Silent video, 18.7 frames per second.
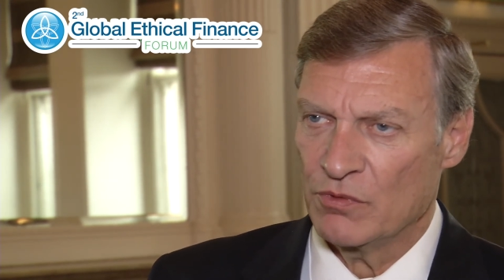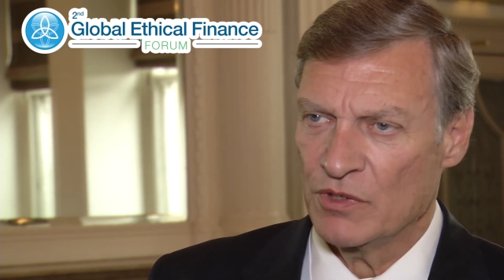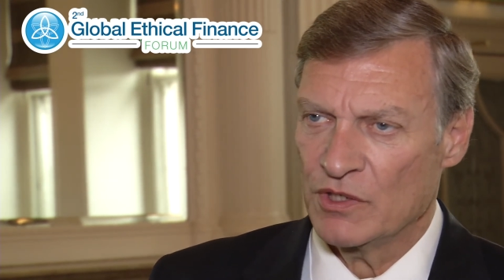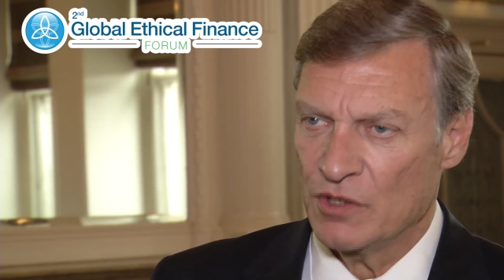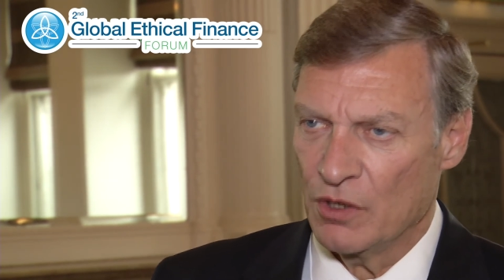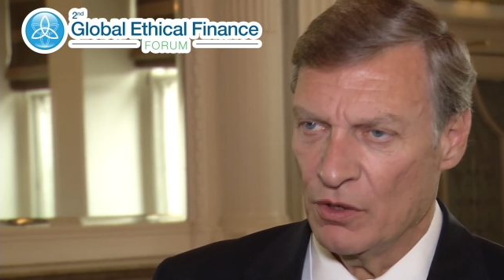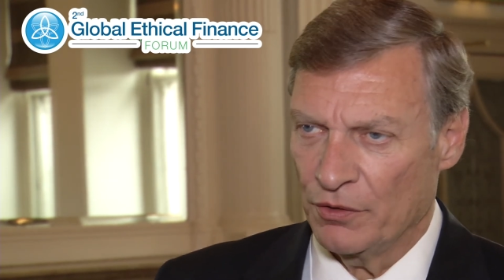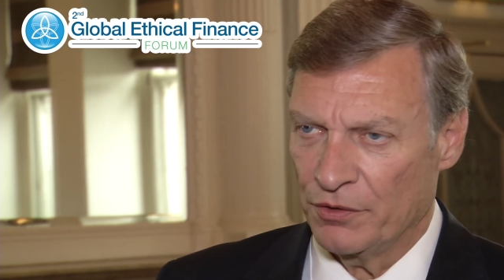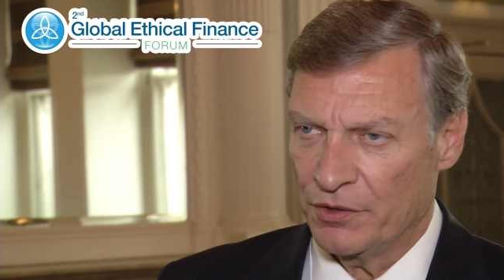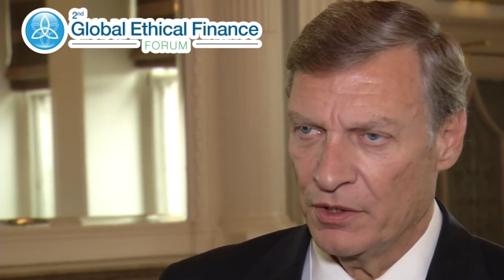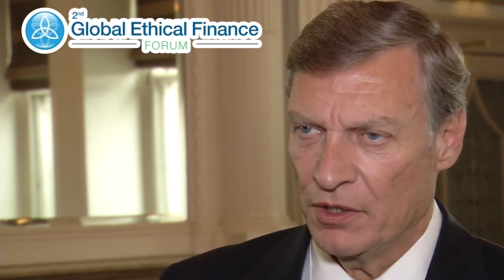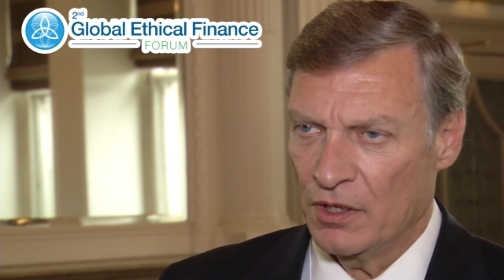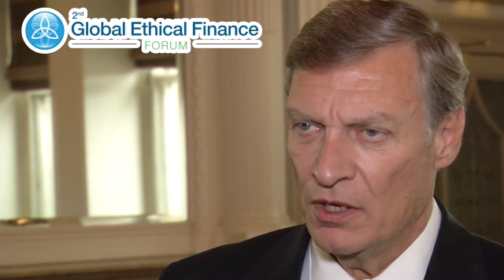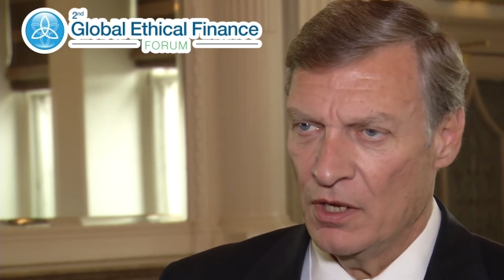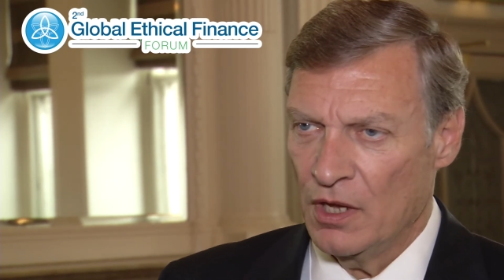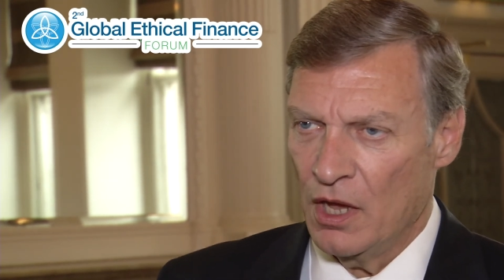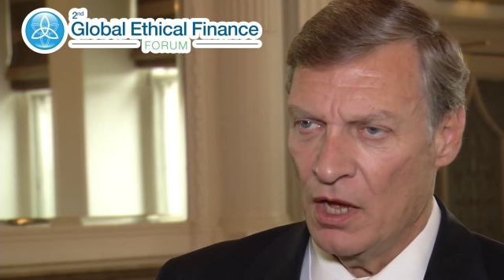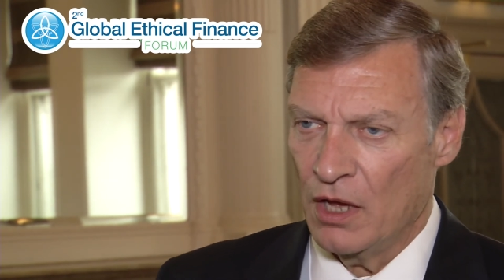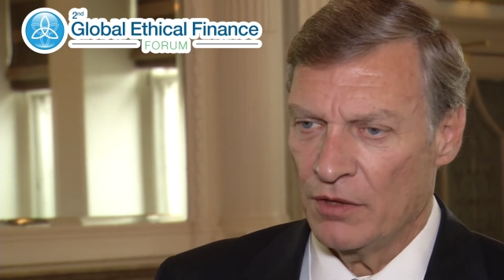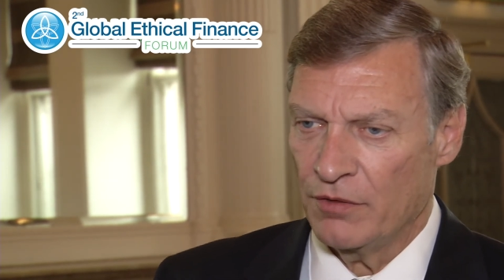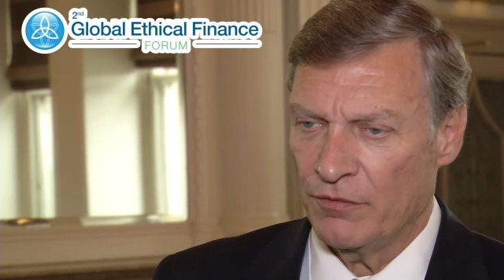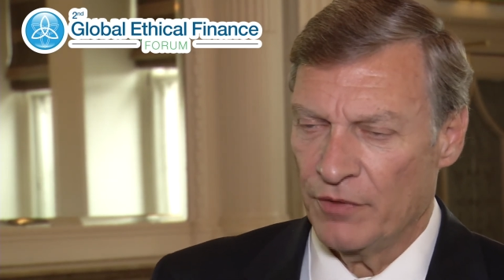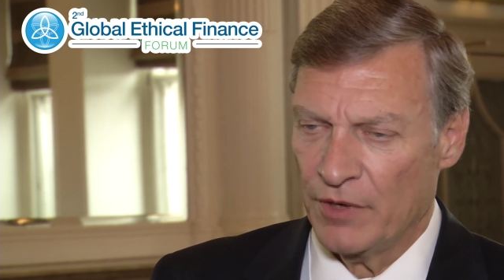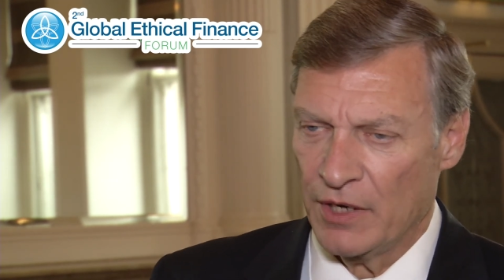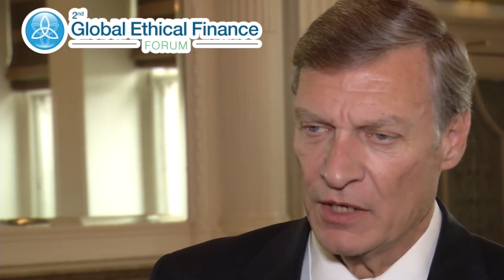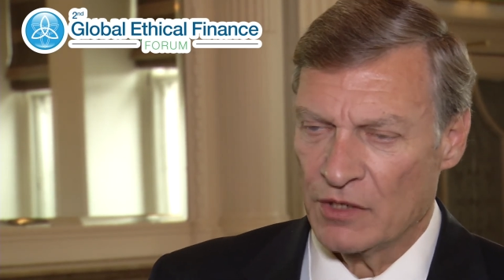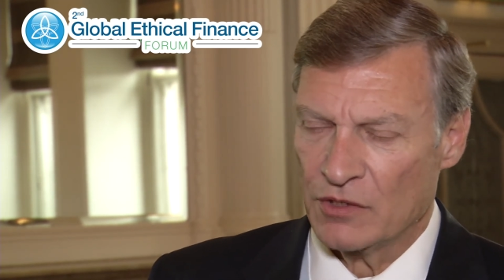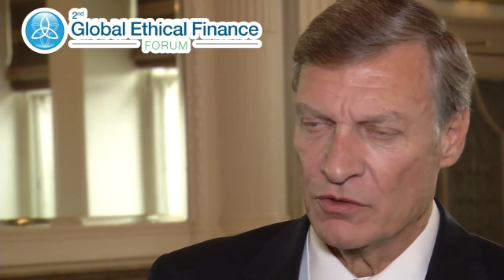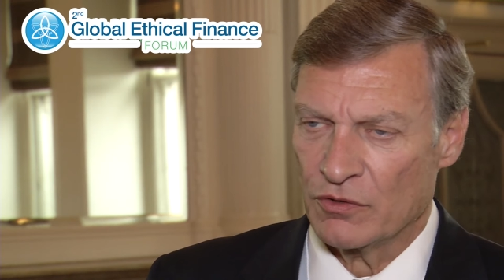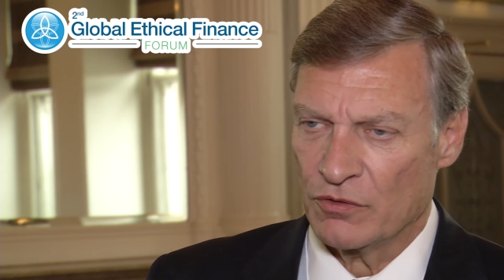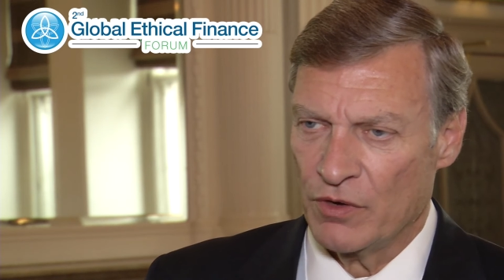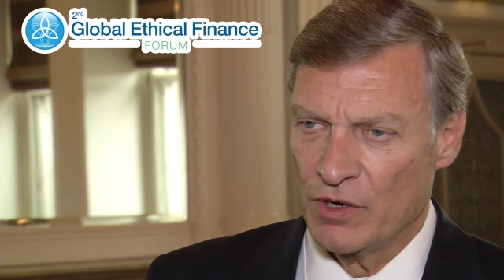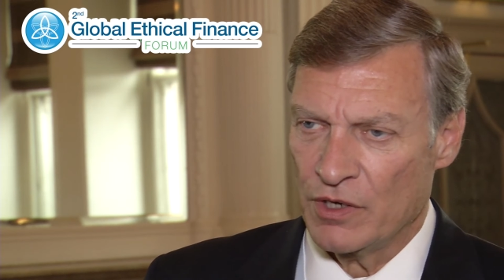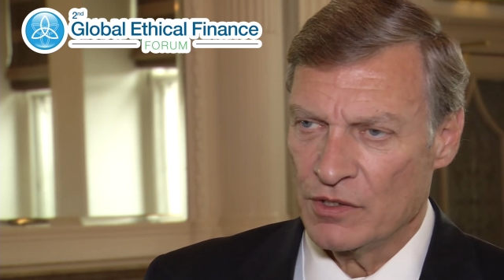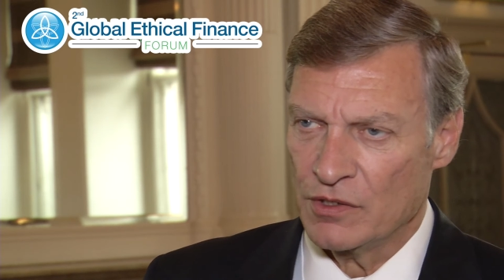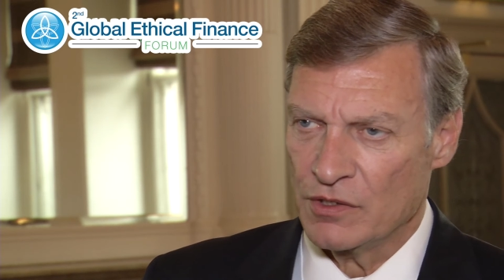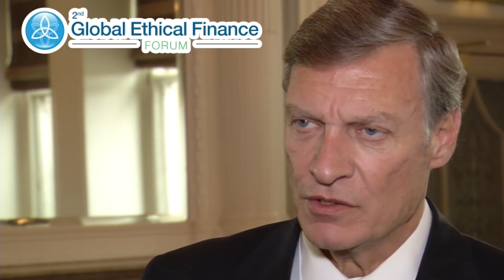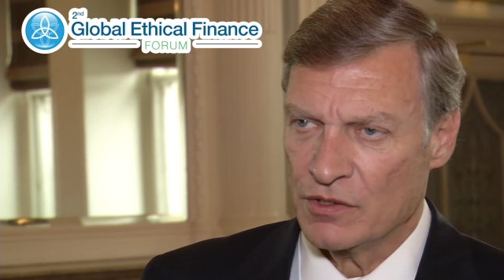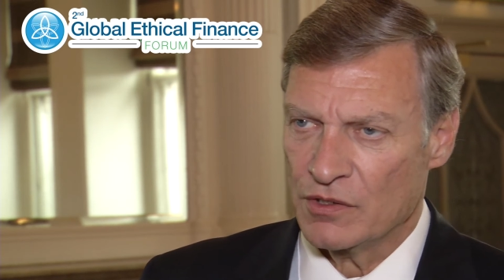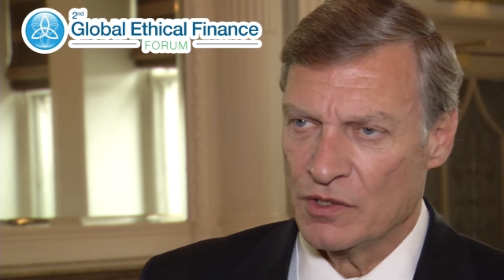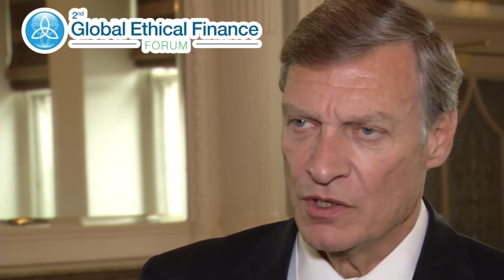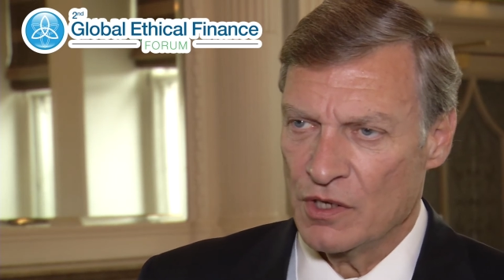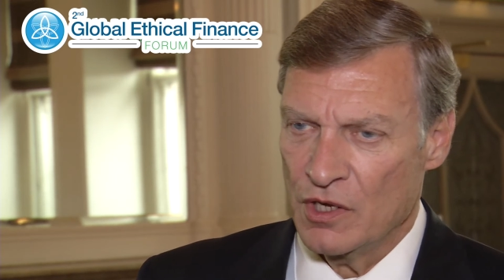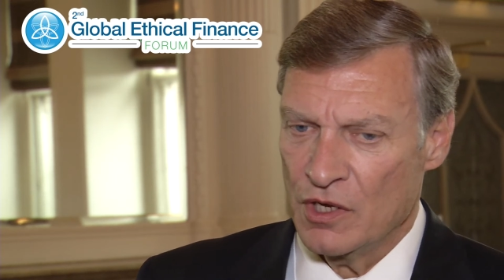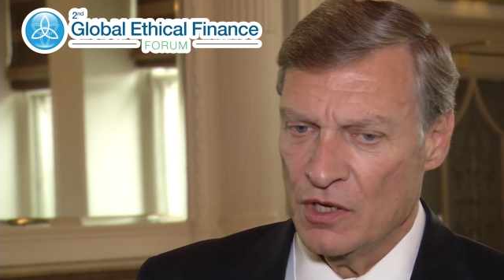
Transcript: result of the financial crisis.